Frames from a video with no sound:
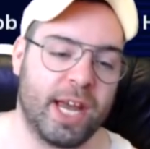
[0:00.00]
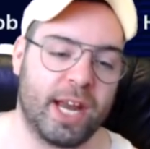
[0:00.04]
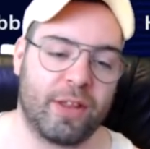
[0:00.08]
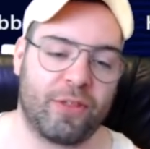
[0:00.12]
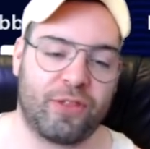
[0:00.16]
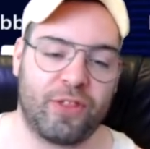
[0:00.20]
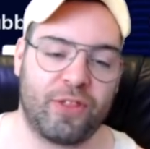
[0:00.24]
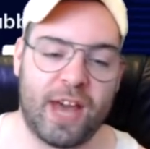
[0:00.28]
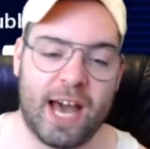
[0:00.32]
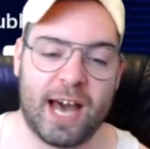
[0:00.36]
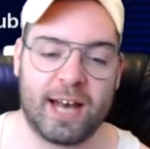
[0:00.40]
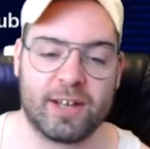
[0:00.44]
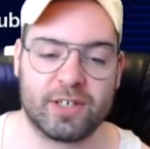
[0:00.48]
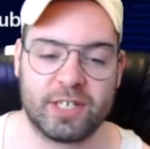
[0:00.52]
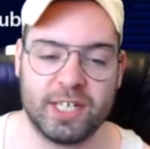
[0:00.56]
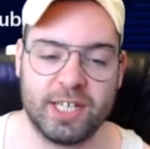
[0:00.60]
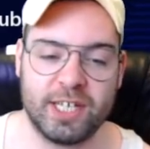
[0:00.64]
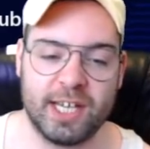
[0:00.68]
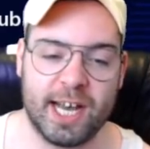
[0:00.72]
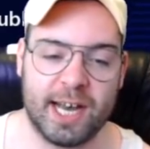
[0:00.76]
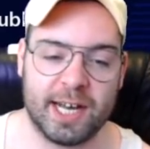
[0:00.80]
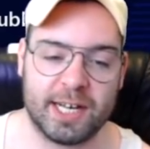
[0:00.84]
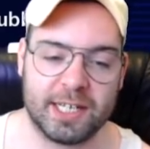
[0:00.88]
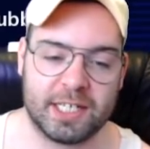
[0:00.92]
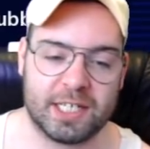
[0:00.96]
had a 1,000
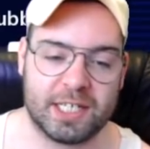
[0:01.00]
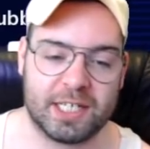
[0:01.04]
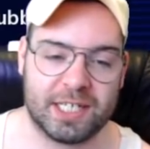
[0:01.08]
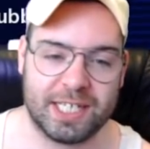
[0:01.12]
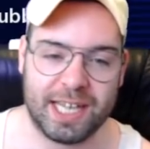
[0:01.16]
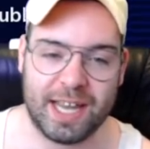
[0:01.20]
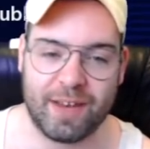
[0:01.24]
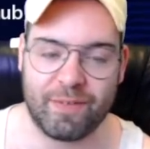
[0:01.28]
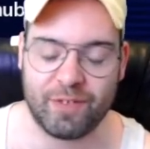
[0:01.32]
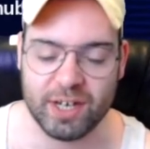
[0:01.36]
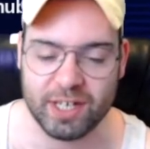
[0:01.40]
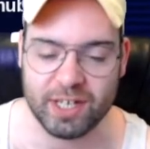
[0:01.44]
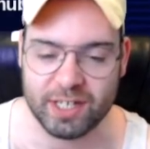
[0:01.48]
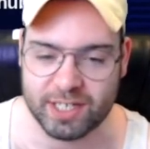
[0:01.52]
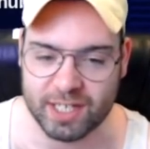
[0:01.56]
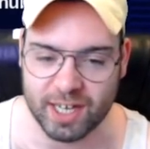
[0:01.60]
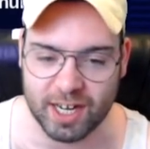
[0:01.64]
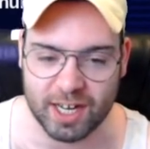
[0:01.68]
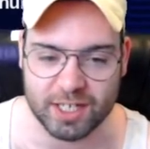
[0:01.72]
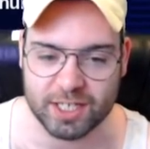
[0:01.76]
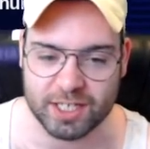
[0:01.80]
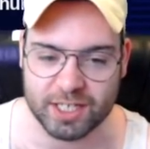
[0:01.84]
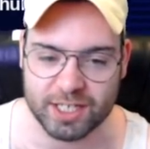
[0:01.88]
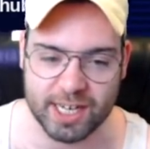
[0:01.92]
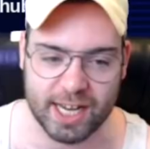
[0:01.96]
yards, seven
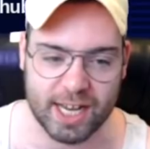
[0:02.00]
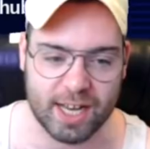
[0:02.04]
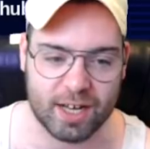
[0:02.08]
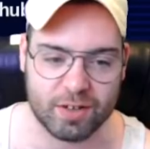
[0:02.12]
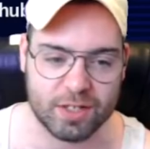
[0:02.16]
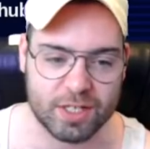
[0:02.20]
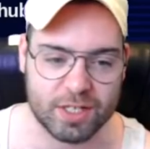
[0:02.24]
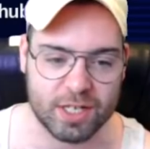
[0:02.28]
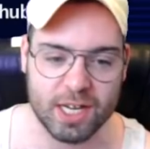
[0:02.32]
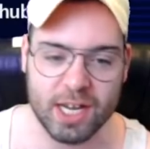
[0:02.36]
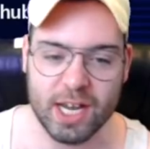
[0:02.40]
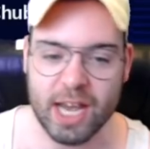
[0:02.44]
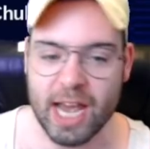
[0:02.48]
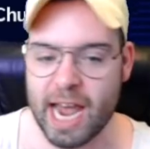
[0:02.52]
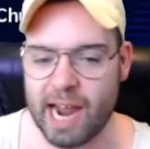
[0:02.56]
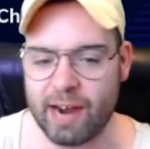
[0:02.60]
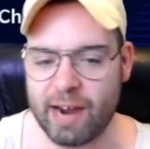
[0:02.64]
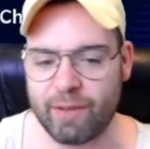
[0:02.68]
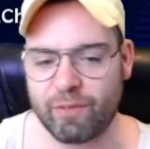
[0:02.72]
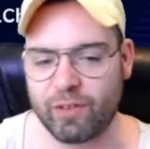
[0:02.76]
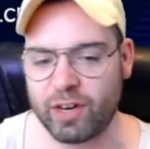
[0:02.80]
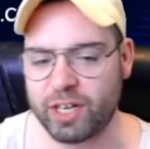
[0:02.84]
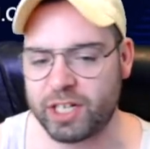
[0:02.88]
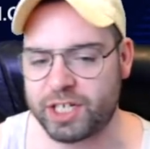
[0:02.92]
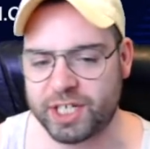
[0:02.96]
touchdowns,
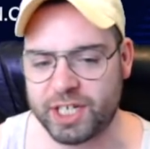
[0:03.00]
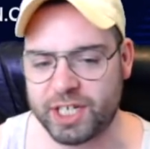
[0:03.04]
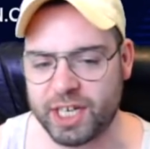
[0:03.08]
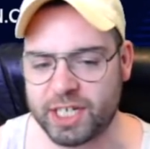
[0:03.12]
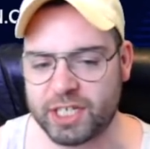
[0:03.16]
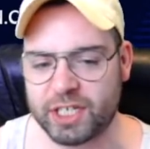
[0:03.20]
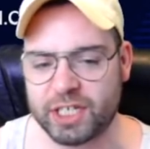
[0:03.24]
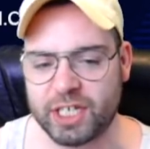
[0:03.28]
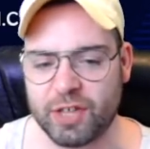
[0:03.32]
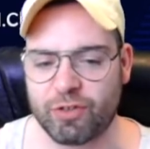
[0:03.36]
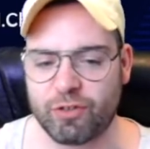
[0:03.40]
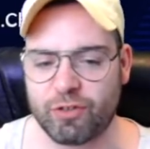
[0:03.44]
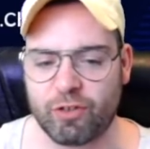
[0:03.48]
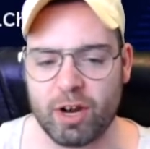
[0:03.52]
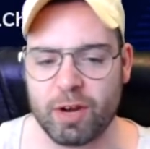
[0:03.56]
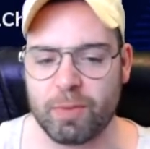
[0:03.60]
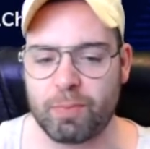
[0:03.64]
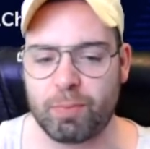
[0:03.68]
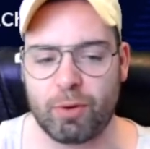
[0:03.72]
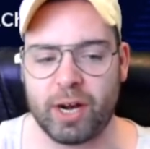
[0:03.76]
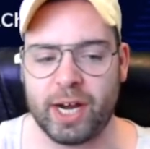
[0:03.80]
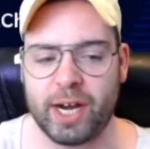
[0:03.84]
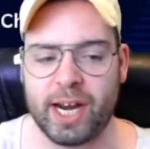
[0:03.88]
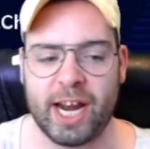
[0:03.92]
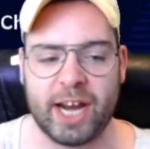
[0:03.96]
average
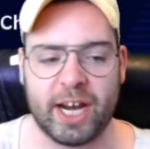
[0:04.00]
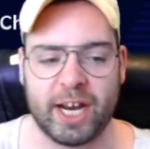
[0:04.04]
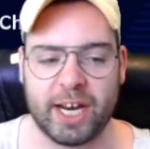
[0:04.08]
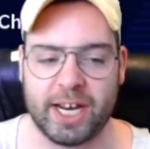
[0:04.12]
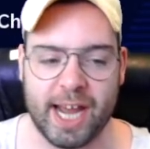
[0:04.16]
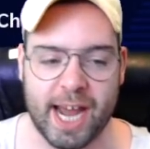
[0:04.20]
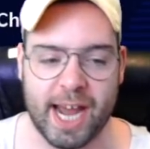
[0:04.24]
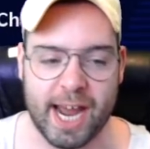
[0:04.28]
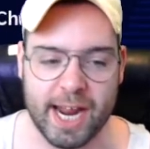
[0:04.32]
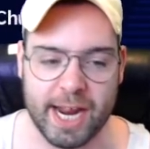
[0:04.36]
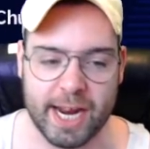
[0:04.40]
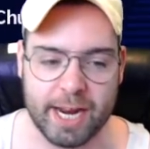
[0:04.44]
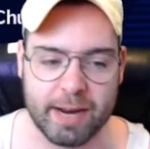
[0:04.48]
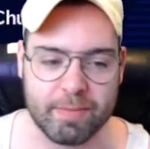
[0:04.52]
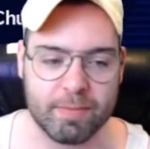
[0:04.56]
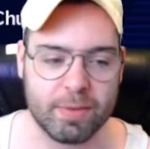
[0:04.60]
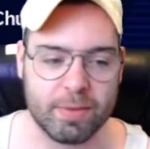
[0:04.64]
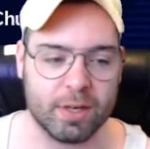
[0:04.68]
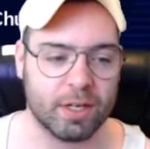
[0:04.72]
63.8 a game.